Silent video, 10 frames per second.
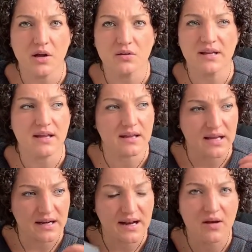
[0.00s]
like
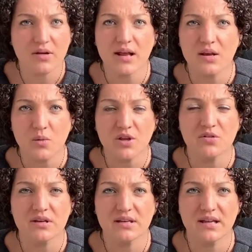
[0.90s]
get it out any way you
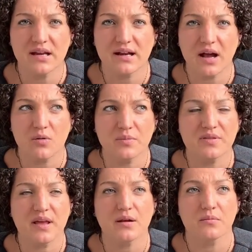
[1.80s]
need to get it out, but
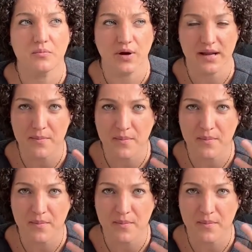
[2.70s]
then bring it